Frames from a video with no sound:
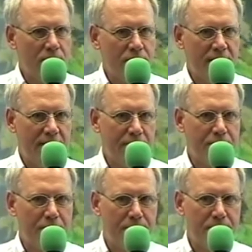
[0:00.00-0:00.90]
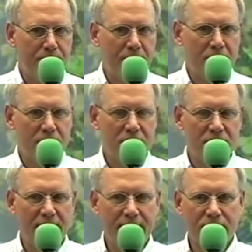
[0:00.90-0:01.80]
your health problem. But
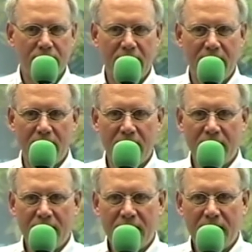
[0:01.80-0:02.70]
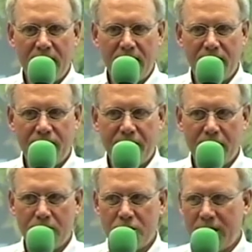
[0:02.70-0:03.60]
she actually, in the
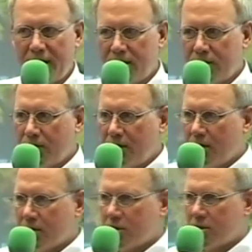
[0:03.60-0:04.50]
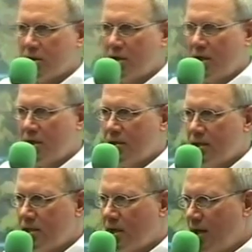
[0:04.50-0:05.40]
film, shares with us the
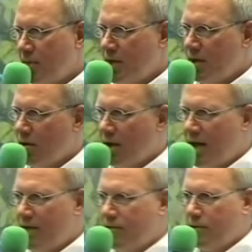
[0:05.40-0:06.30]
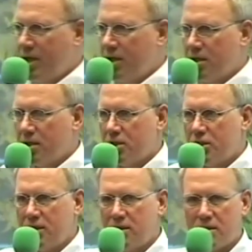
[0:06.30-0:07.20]
time in her life when
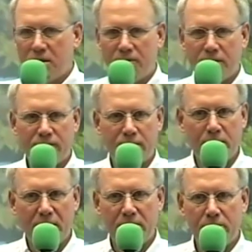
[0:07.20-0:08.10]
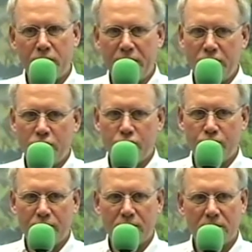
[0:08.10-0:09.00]
she suffered from a brain
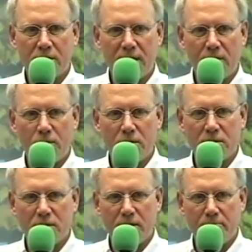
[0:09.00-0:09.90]
tumor that was the